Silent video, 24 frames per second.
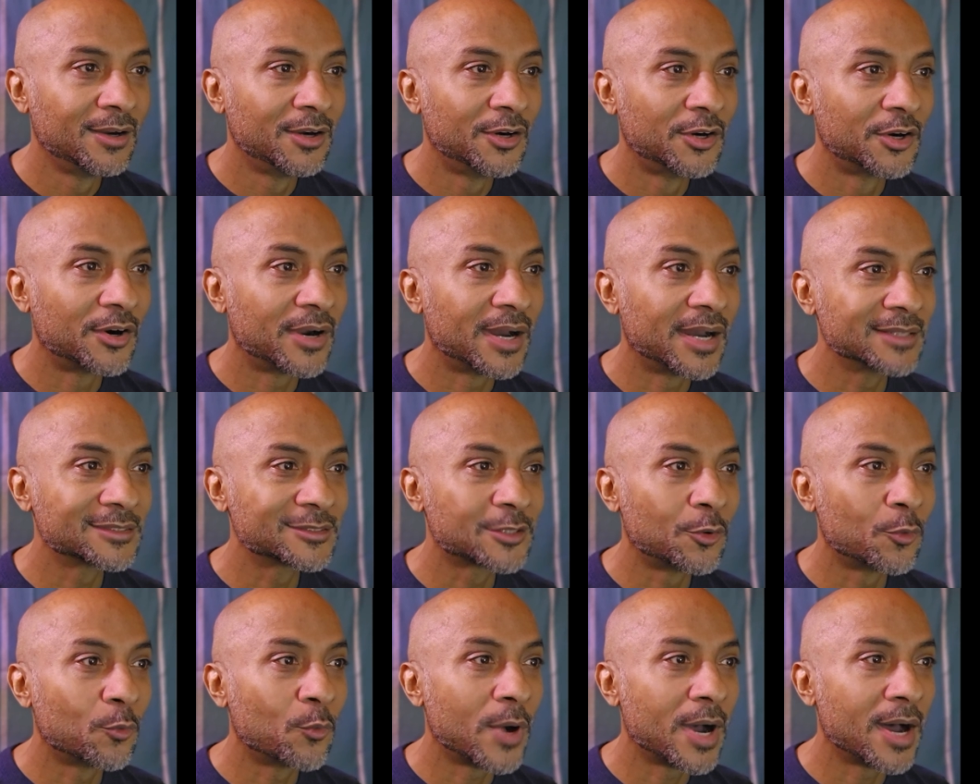Her eyes
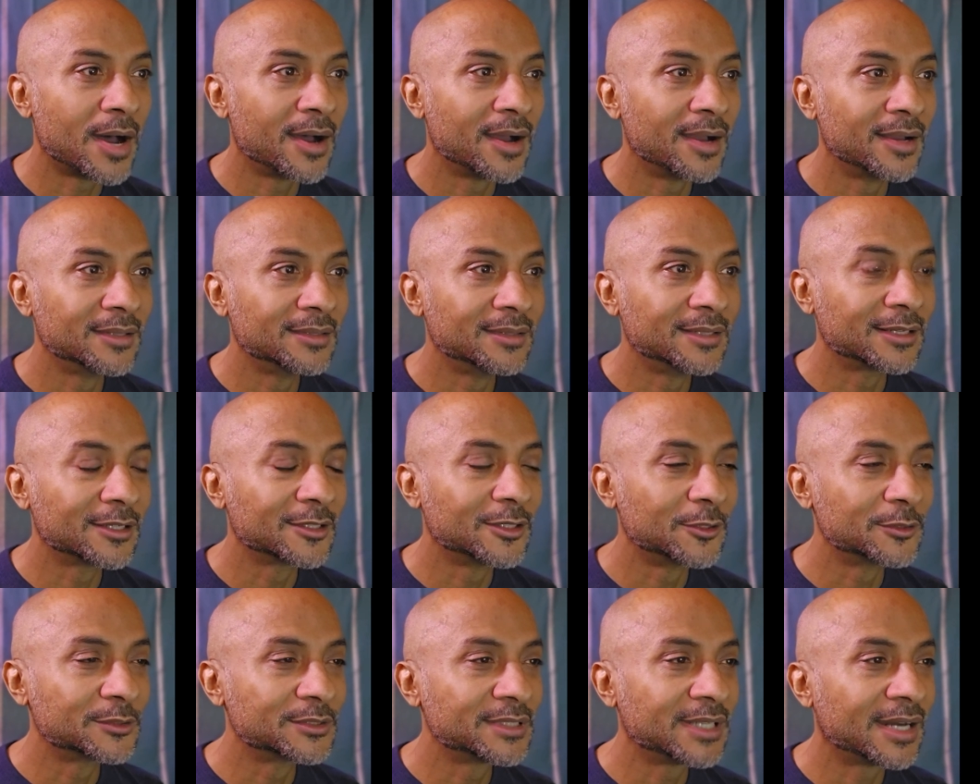go wide, then
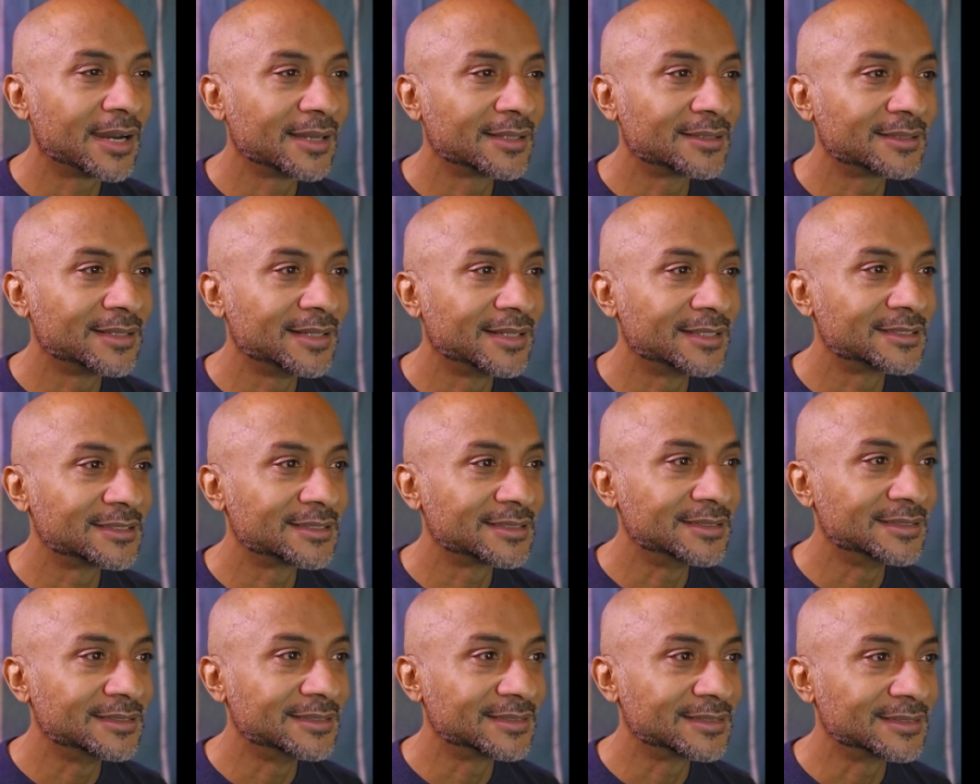close tightly as she
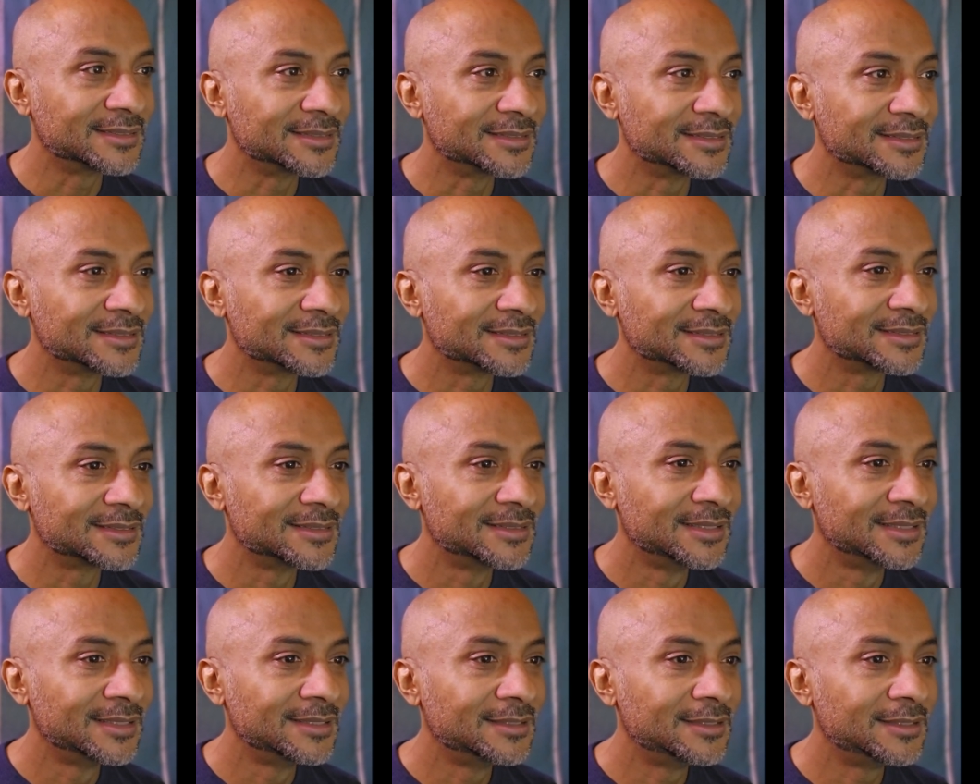listens.
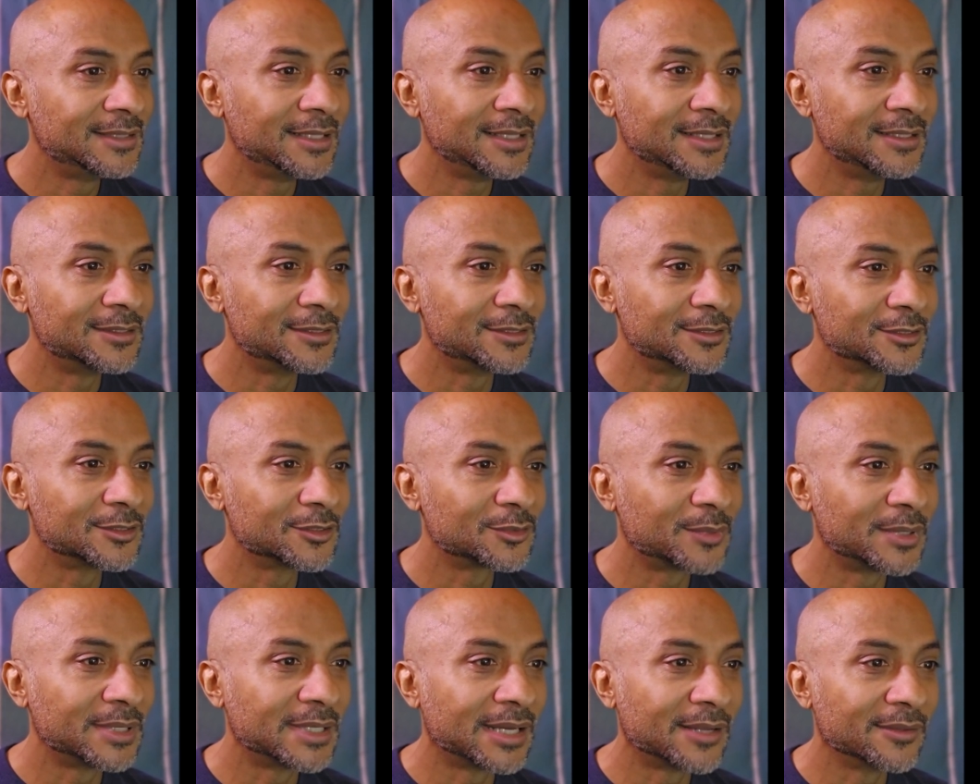Tears
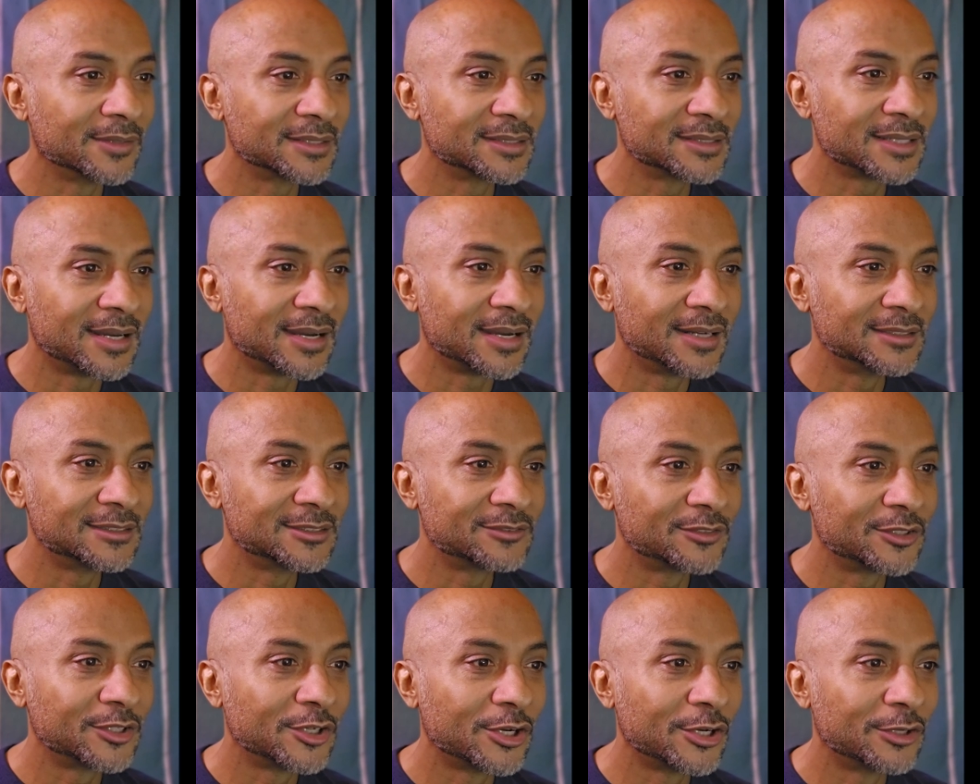run down the sides
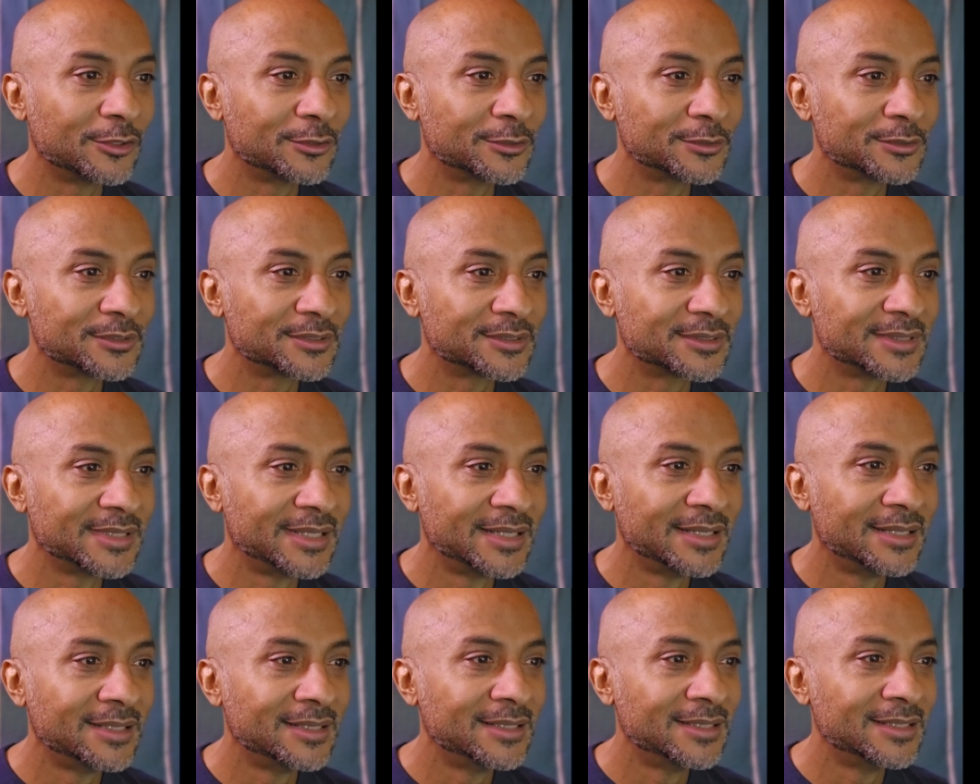of her nose.
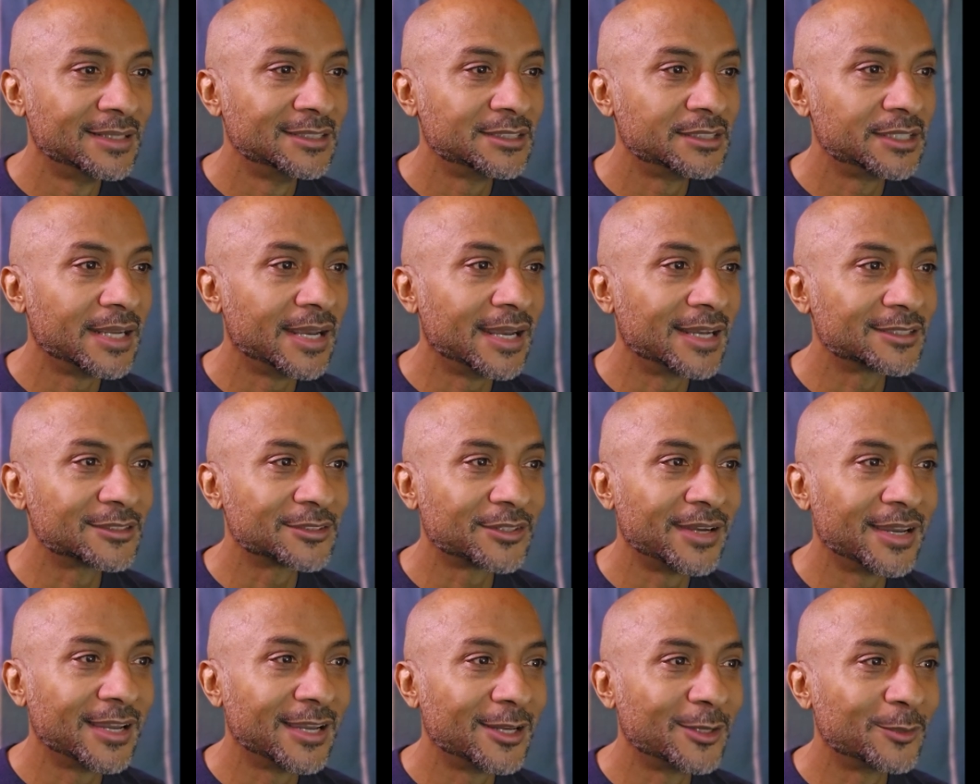She hangs
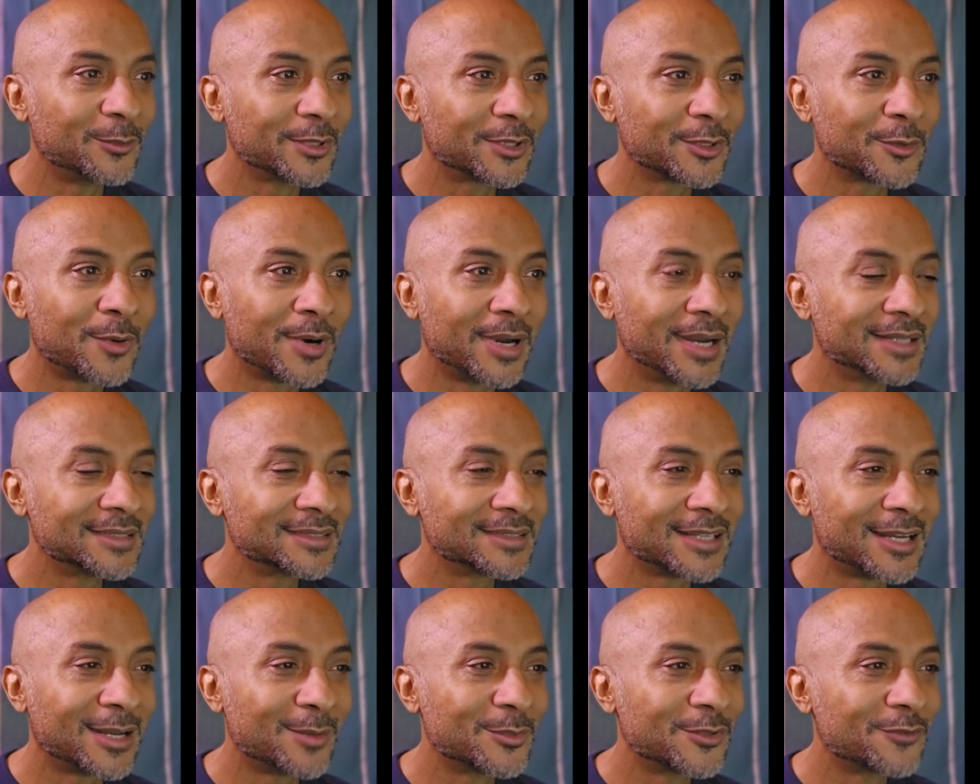her head with quiet
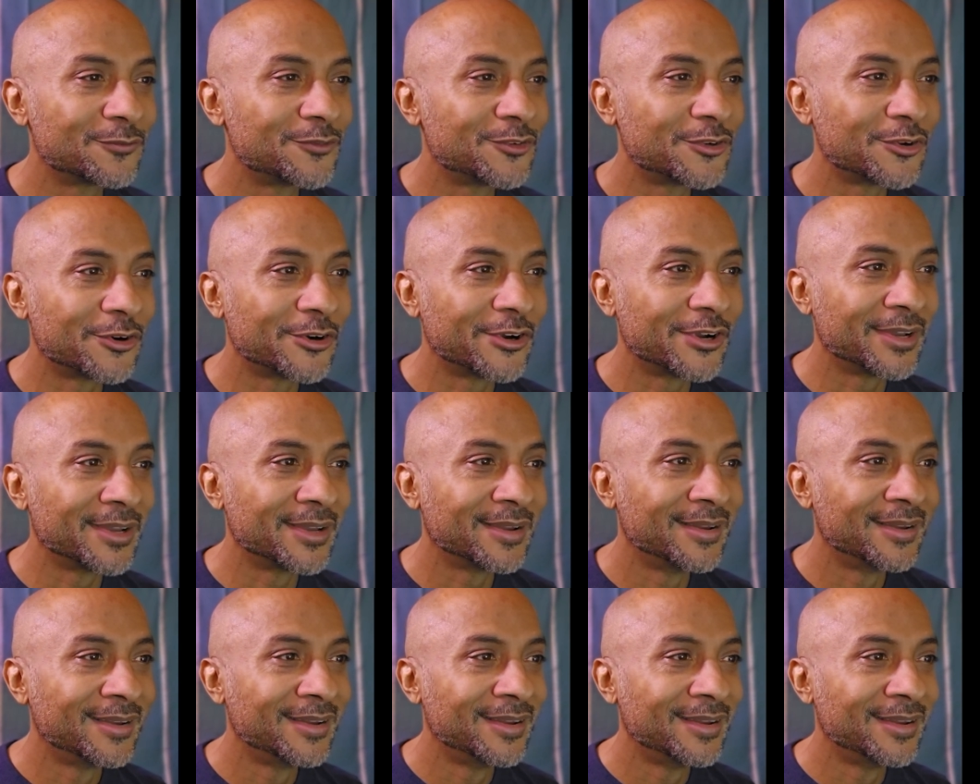sobs of joy.